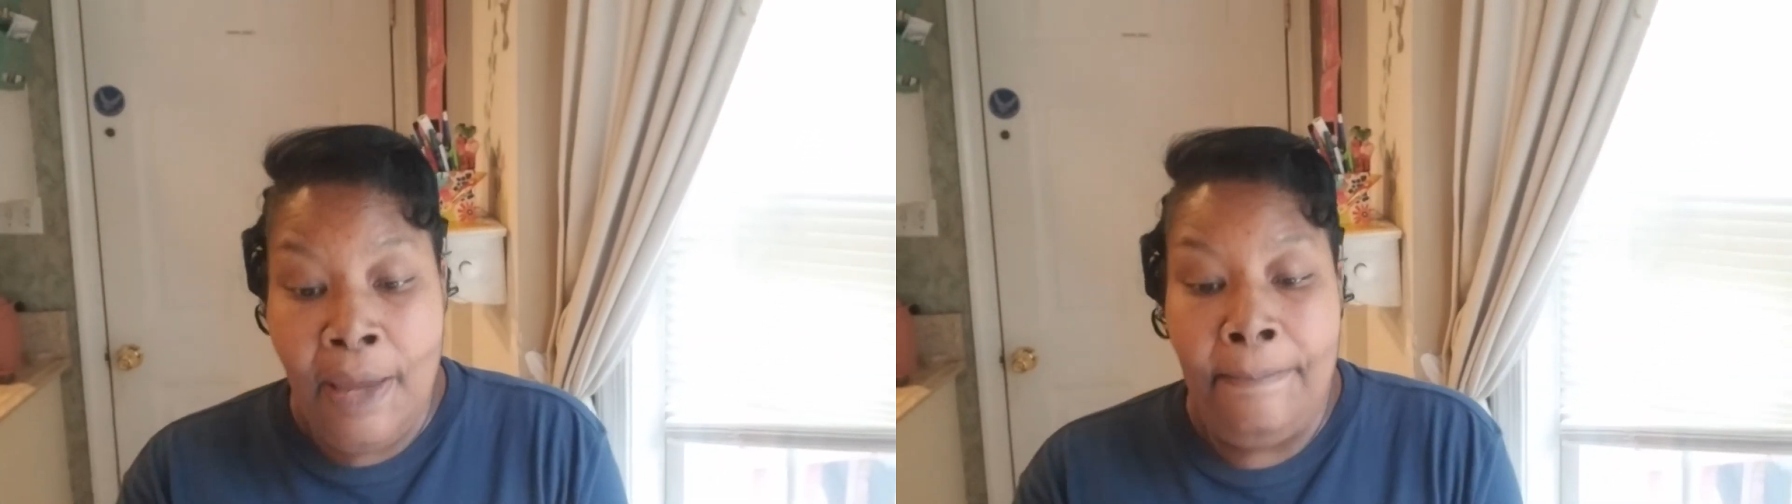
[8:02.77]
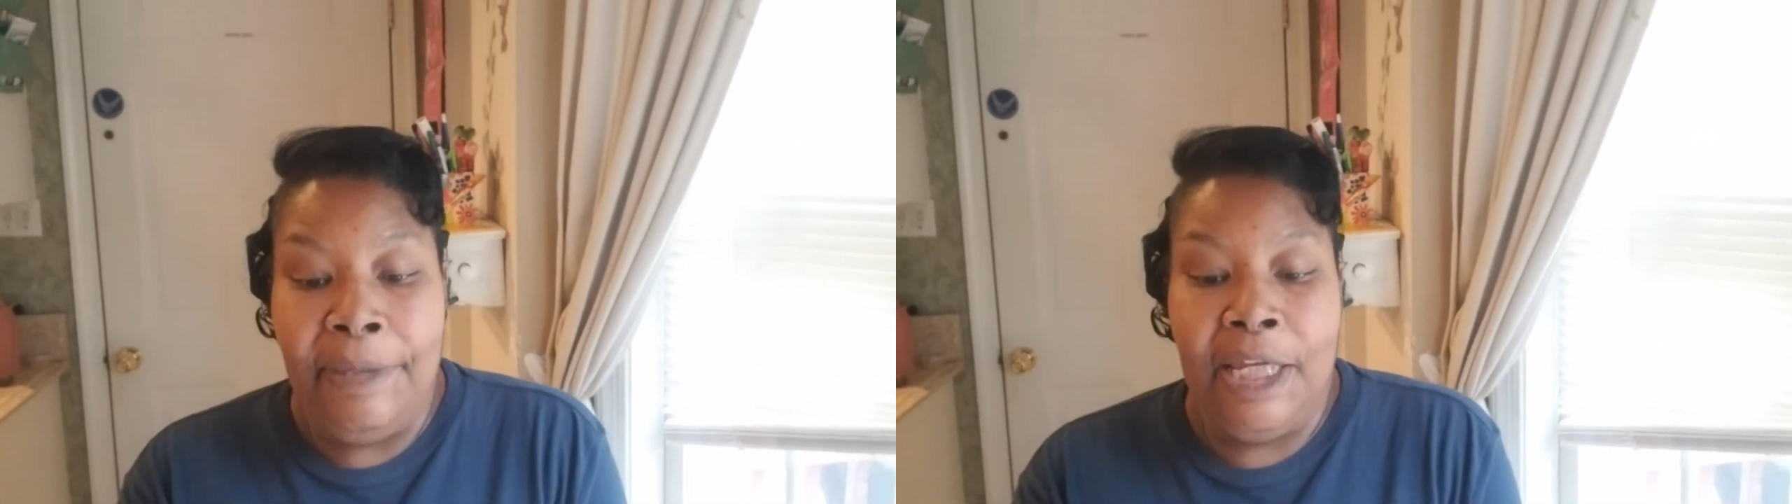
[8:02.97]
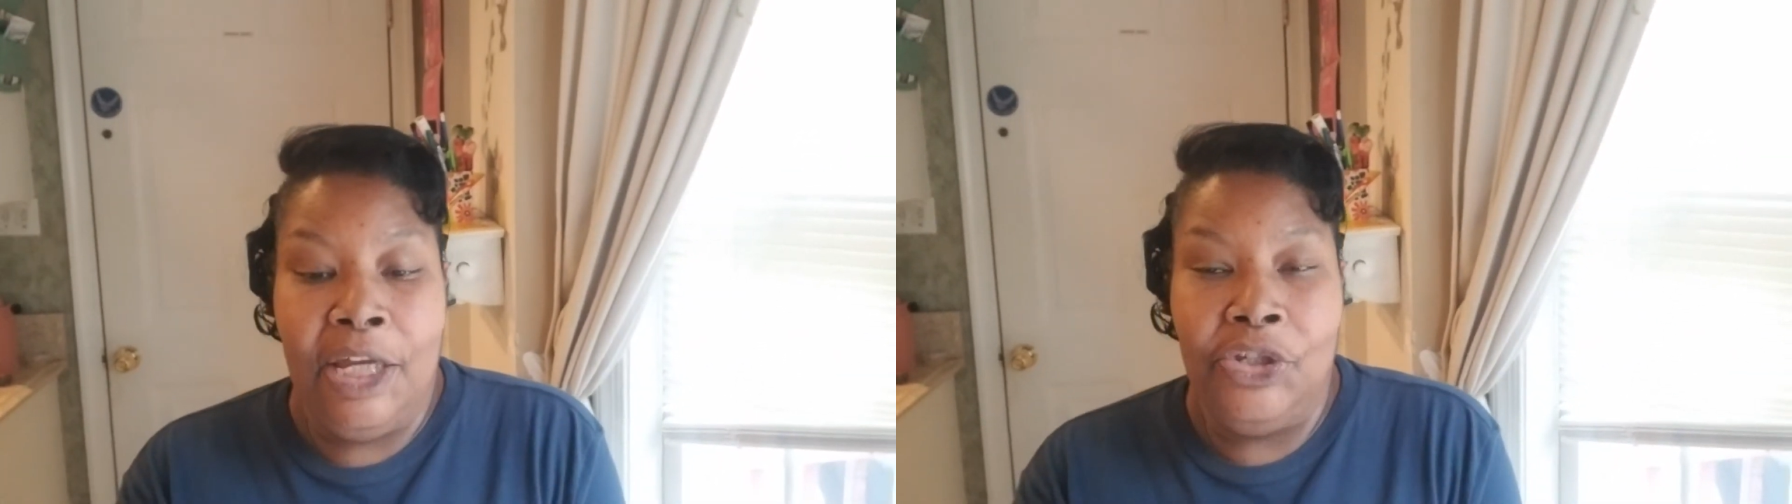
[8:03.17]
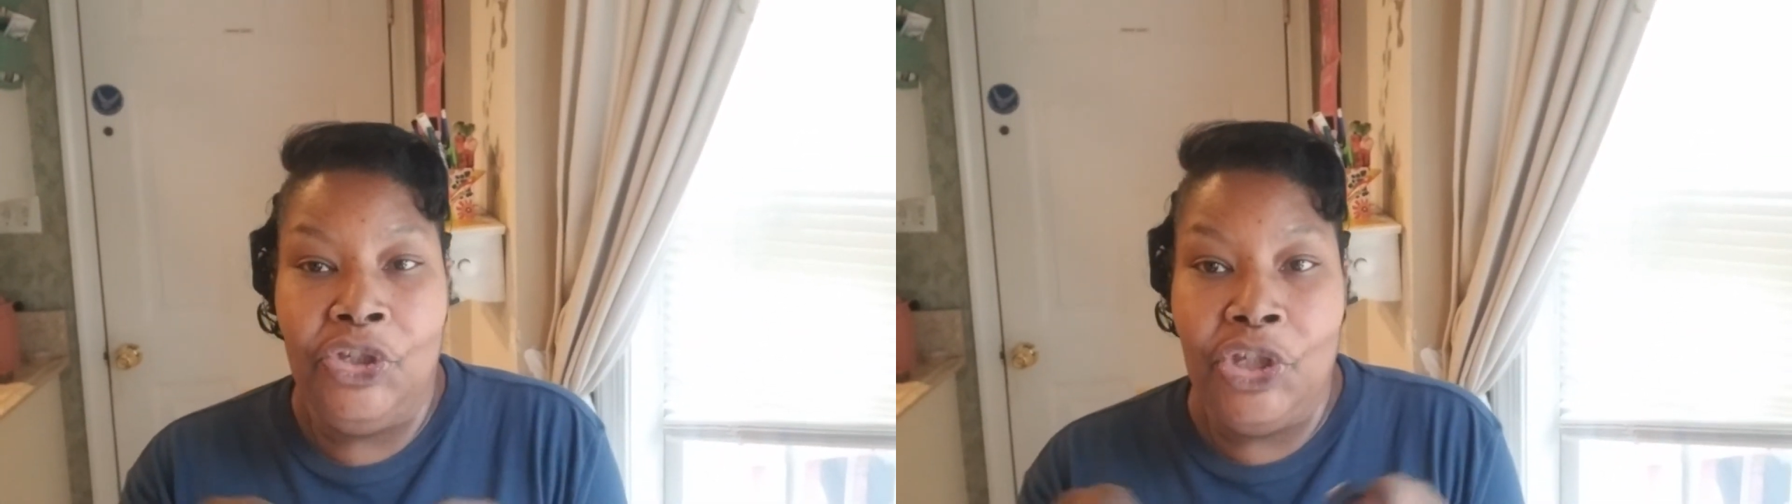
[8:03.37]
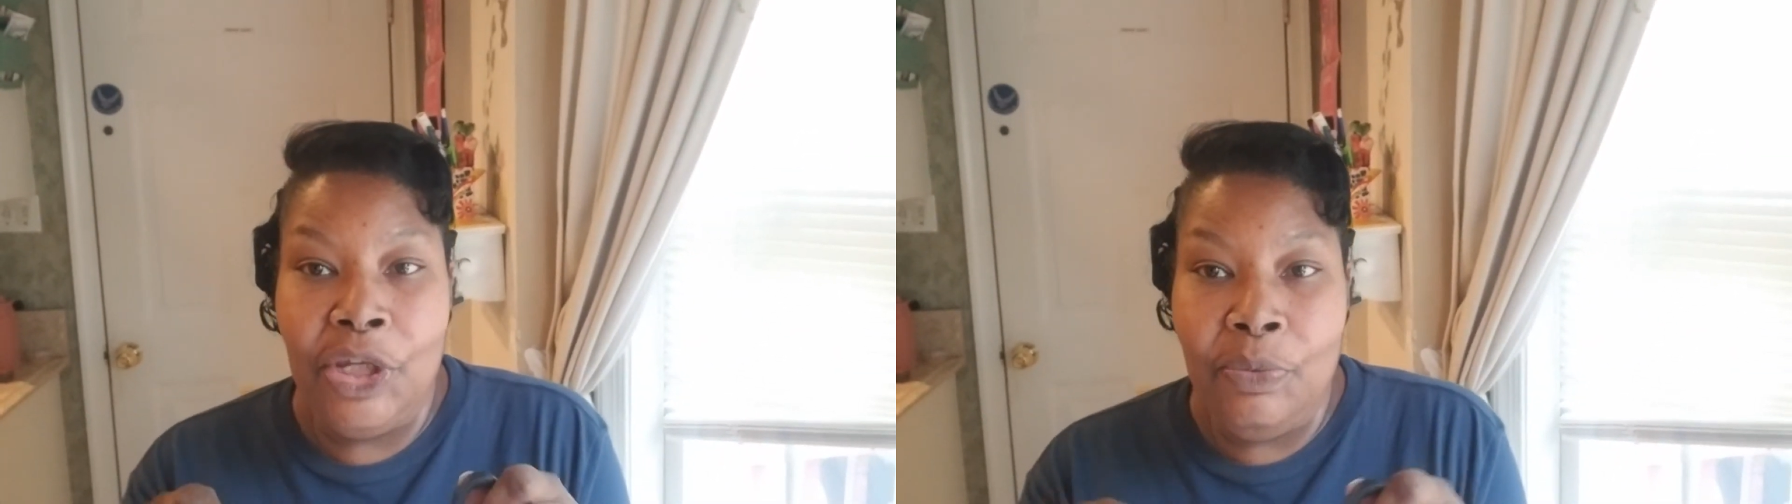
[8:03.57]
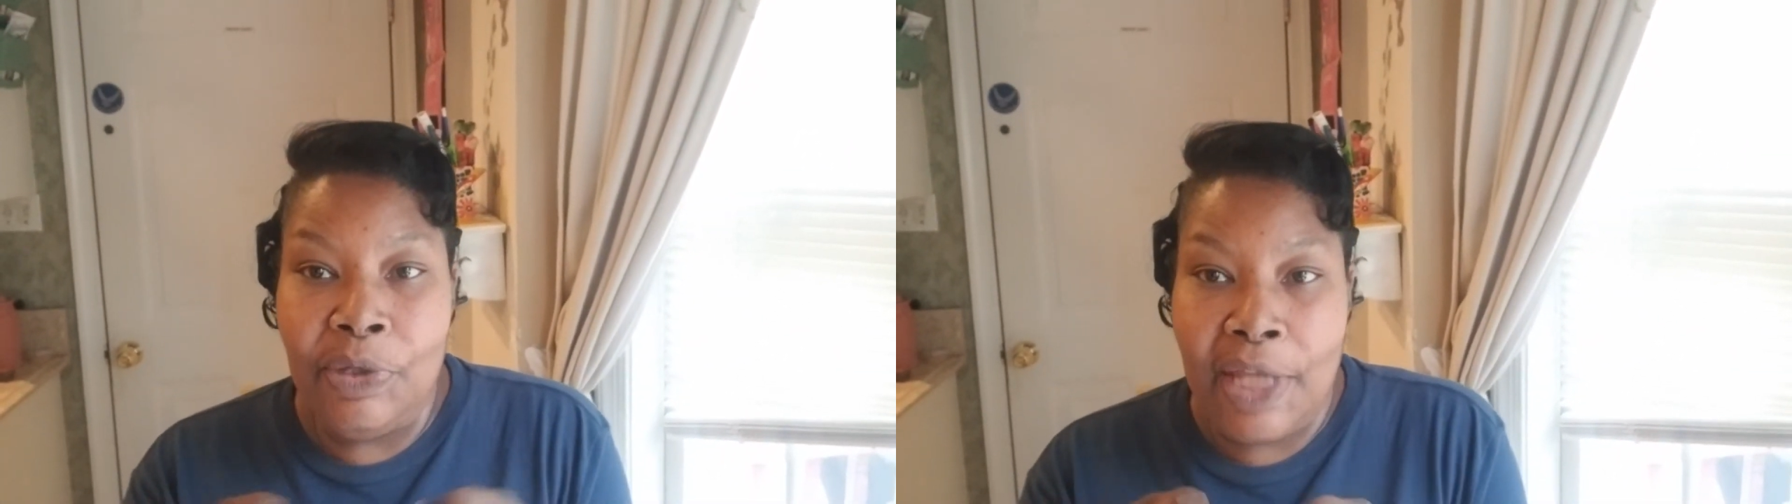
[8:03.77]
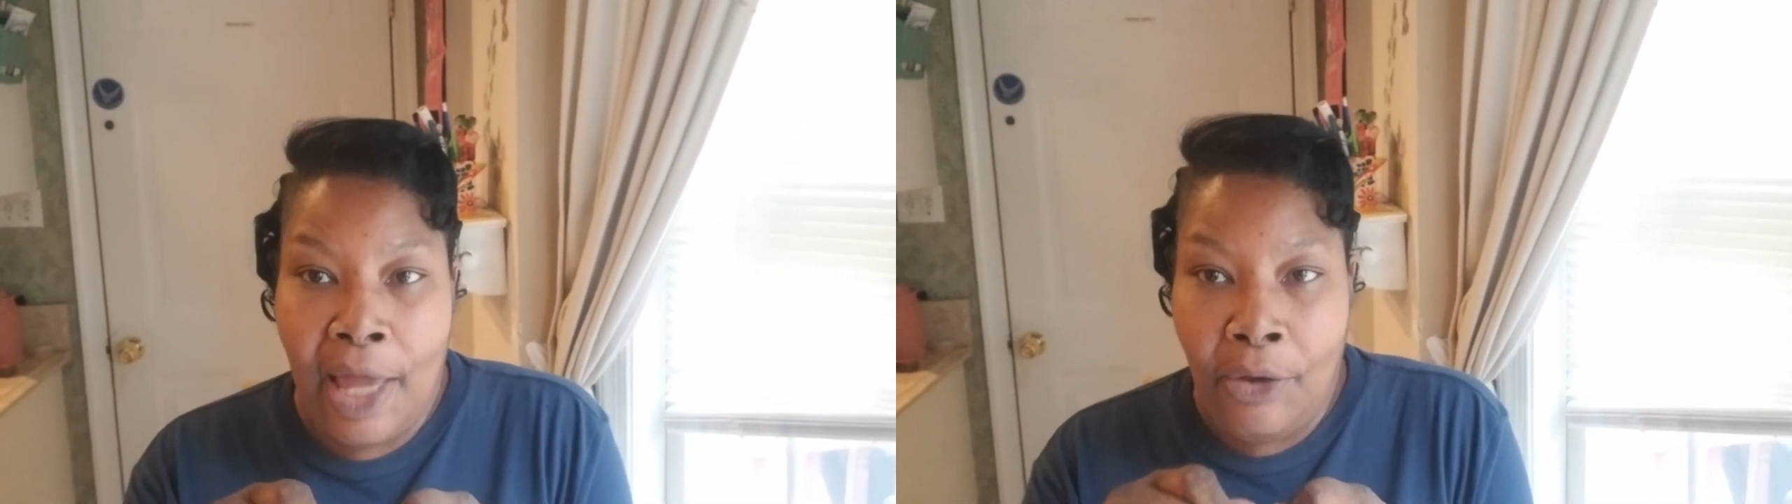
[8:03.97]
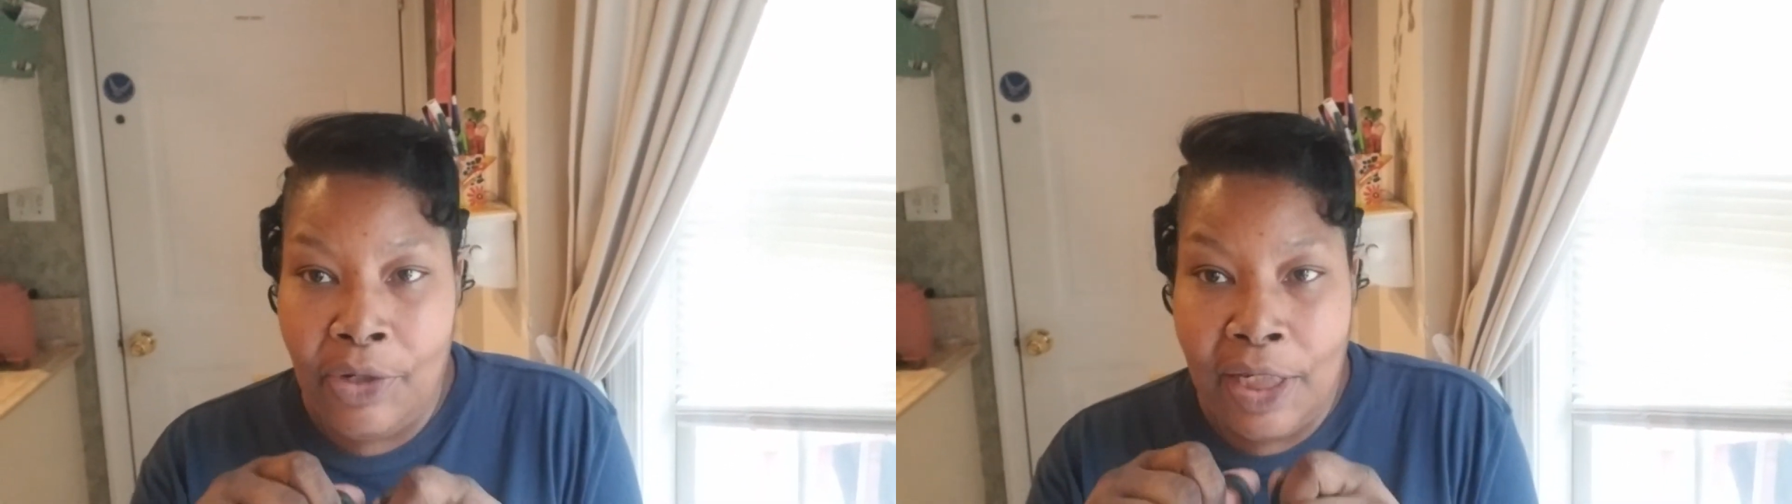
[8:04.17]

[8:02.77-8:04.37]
because she was out